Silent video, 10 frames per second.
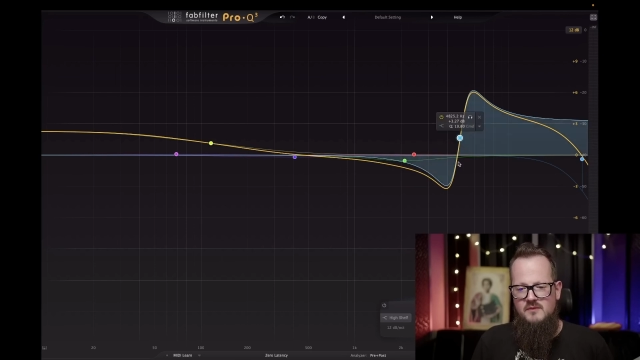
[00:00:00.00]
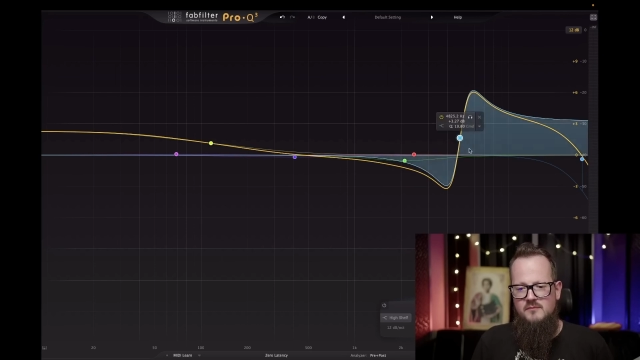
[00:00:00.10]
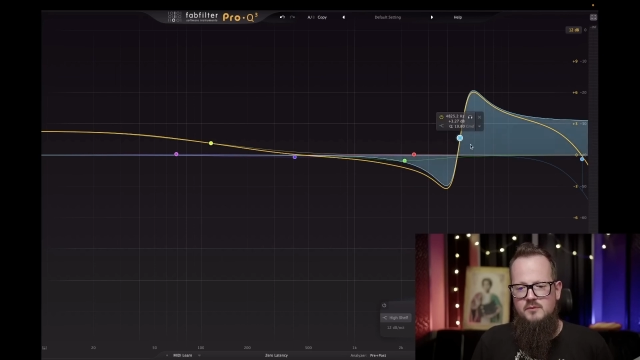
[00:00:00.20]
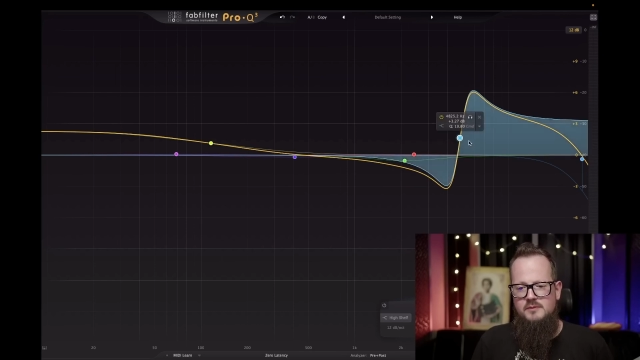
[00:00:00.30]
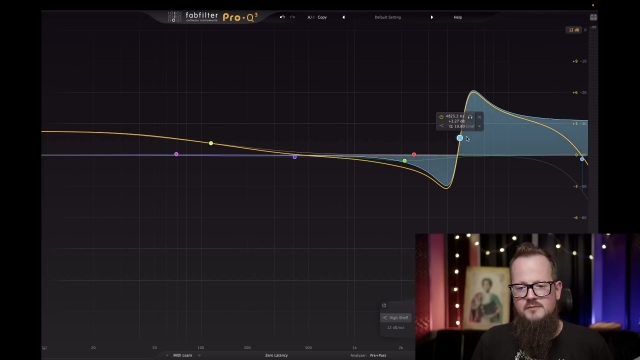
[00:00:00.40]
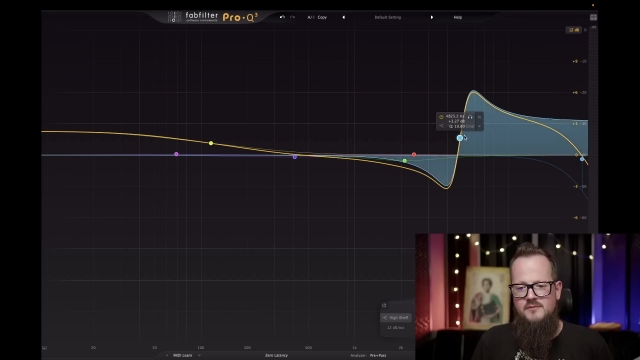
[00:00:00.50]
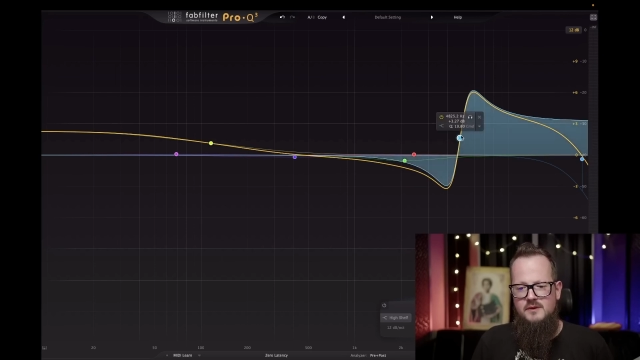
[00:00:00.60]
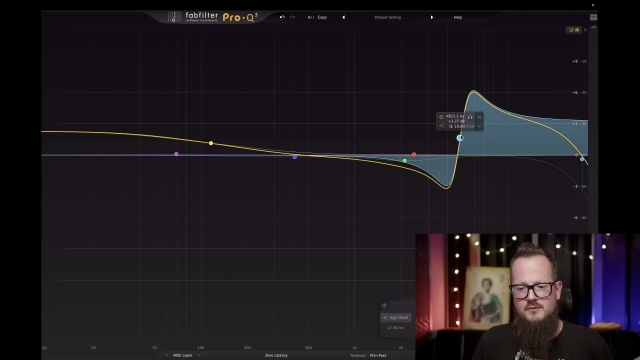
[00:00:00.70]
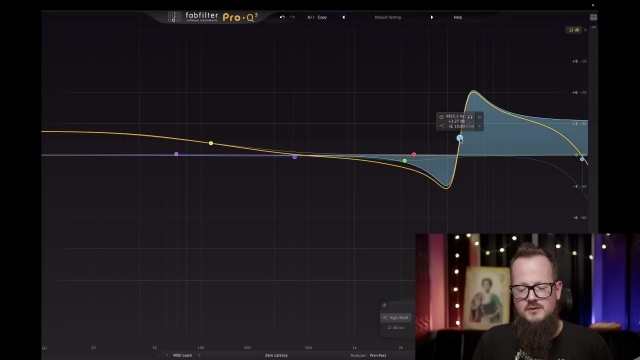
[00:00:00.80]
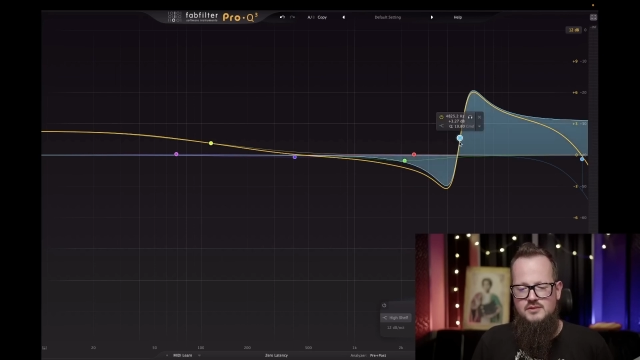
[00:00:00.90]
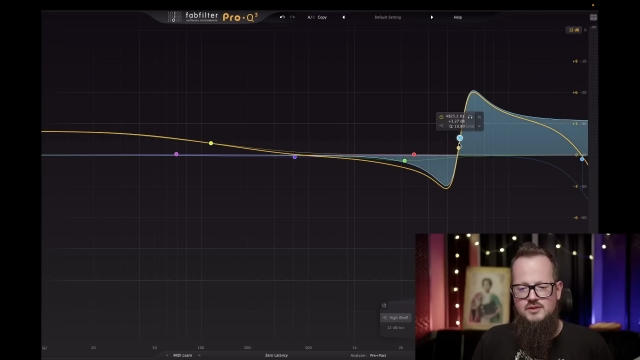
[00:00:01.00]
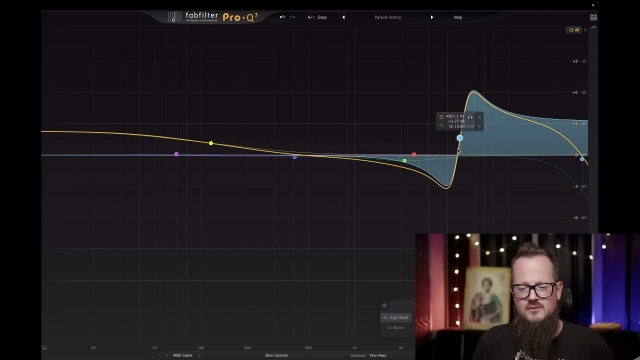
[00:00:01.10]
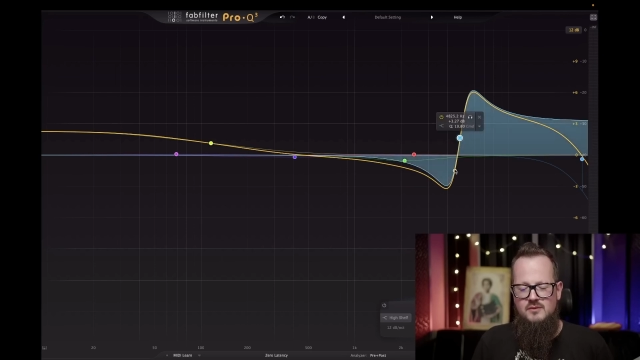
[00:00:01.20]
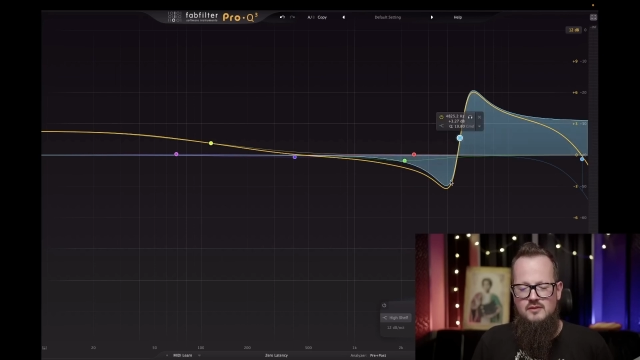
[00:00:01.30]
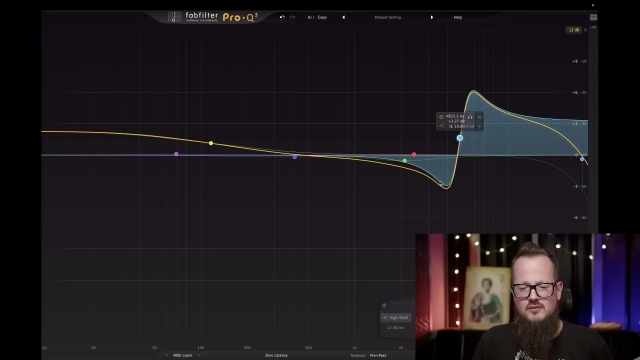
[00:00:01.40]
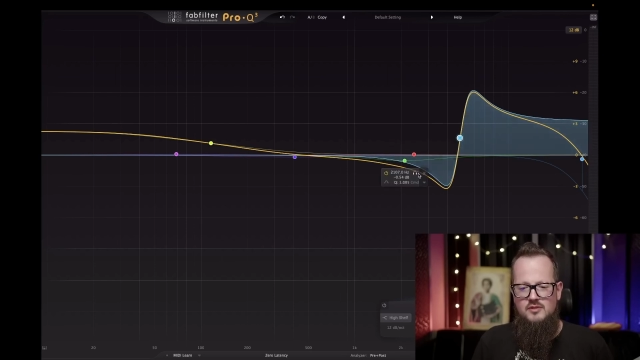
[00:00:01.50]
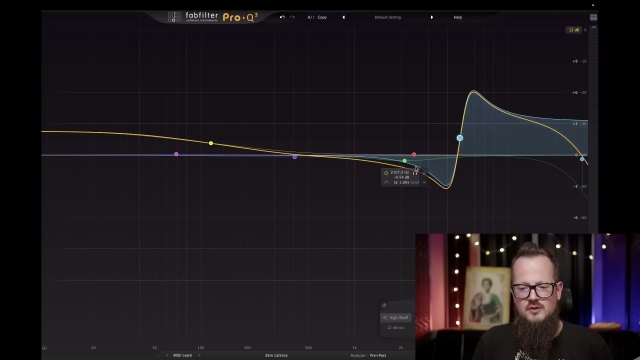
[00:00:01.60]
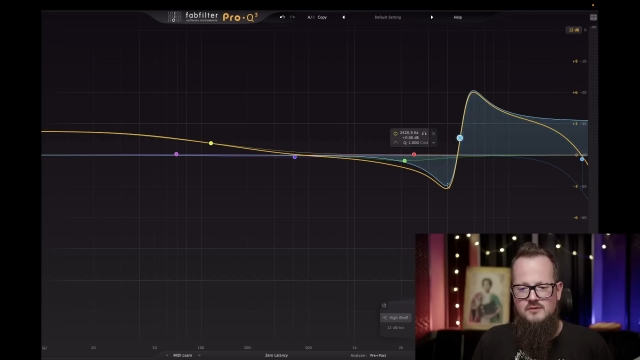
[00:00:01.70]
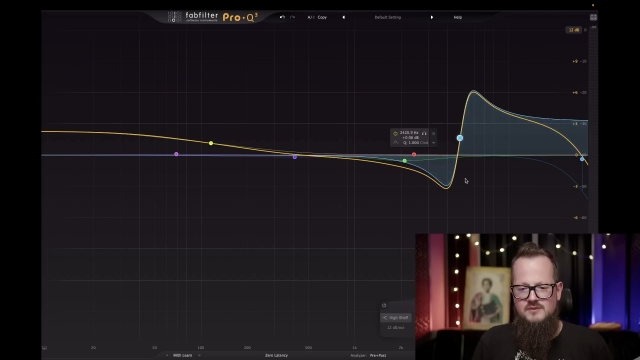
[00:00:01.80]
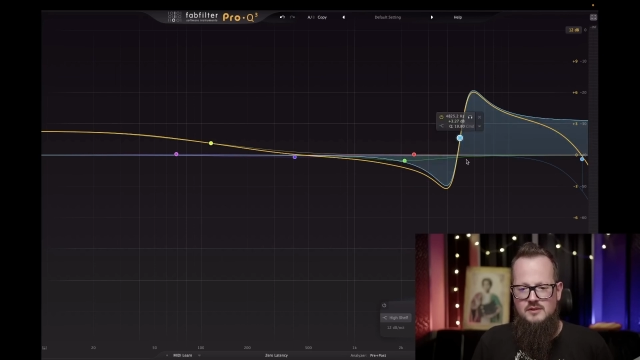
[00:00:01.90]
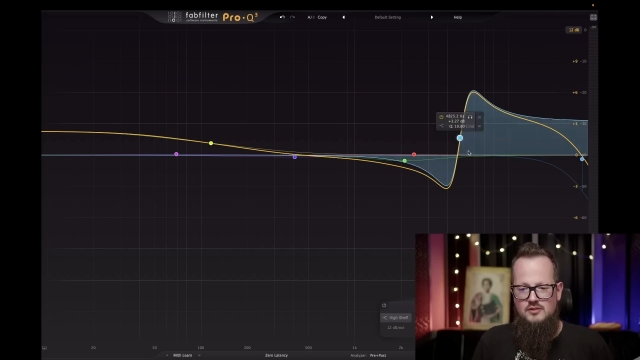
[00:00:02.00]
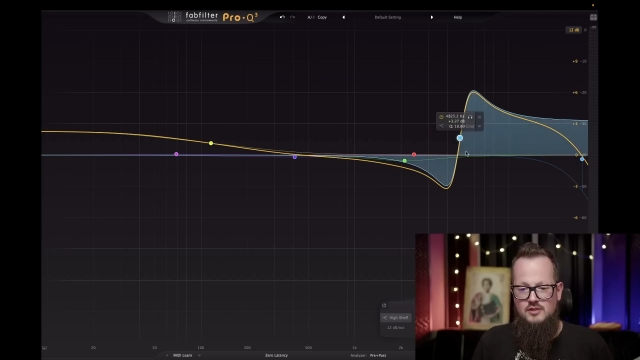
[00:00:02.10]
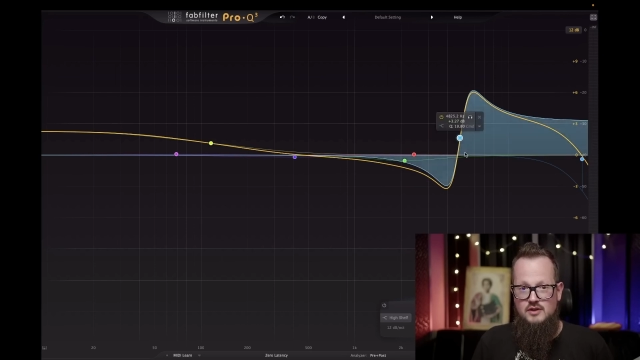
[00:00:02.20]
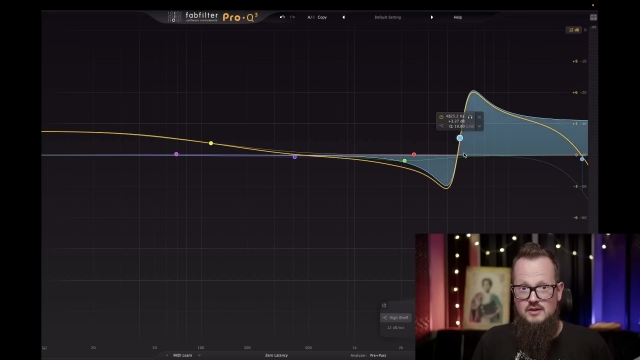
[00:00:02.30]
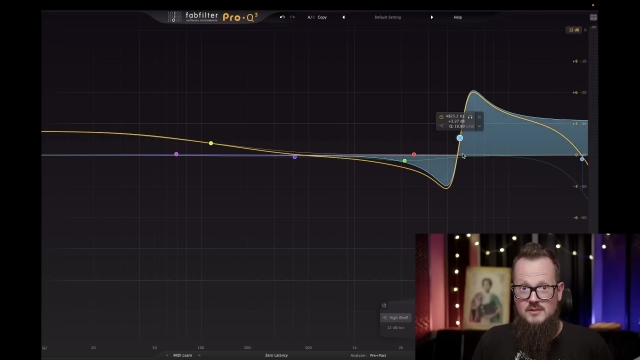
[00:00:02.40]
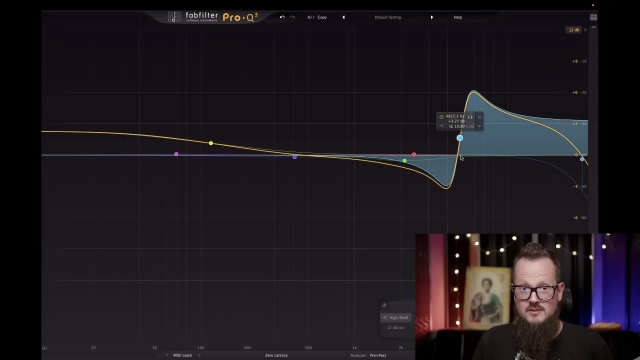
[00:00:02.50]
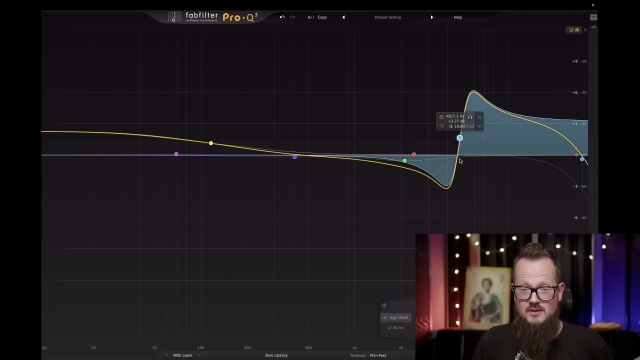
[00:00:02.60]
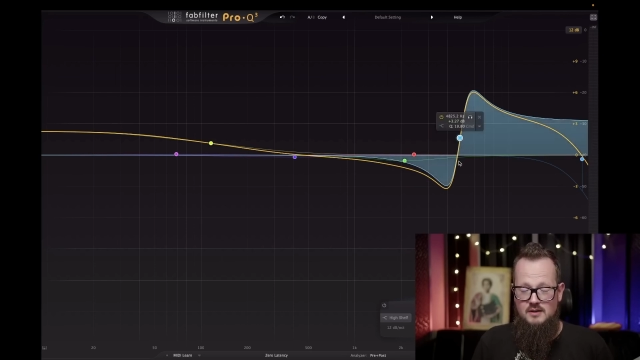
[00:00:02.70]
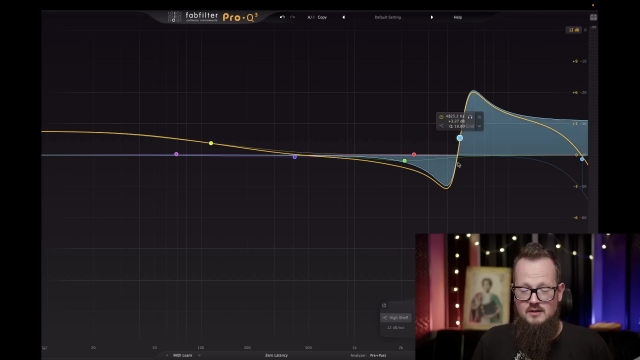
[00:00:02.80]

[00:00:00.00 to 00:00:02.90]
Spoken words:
before the frequency where the shelf initiates,